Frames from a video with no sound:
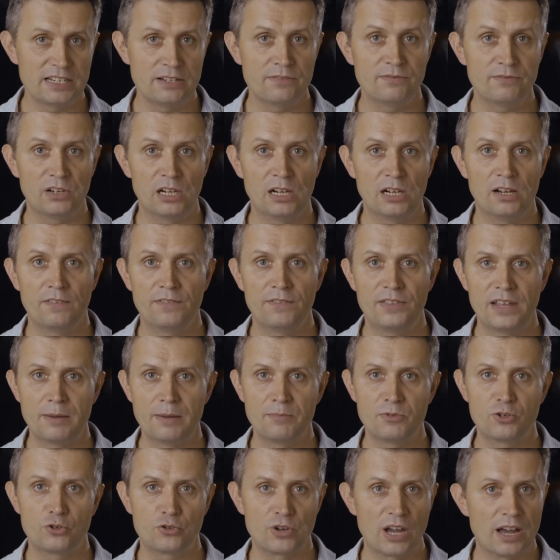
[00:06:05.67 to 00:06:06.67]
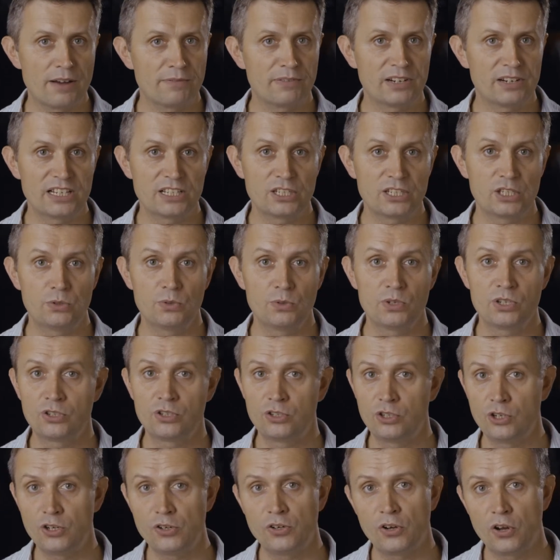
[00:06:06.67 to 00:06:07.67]
involve them traveling to a
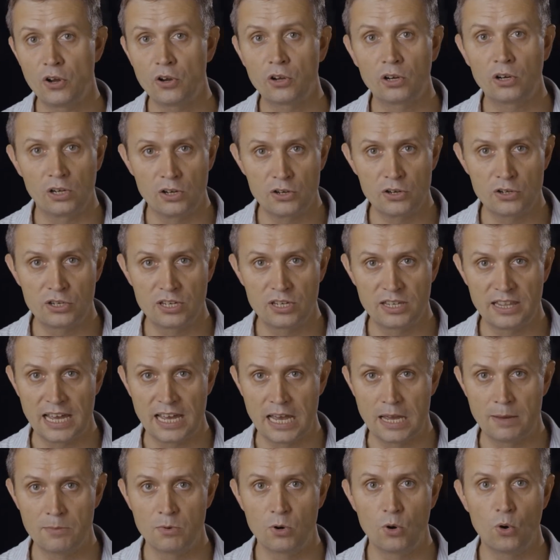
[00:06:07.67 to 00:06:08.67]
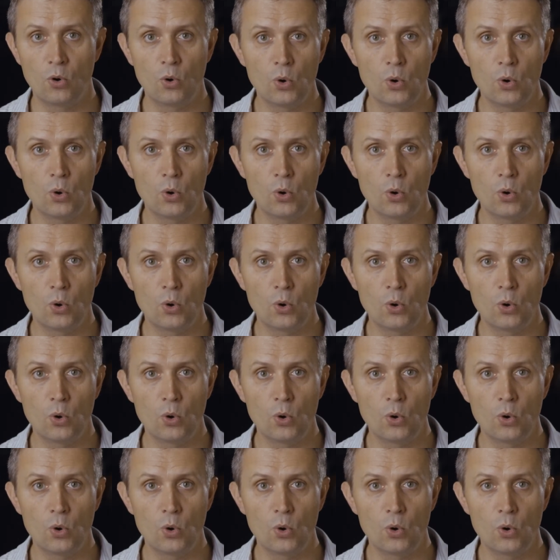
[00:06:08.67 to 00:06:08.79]
studio close to them,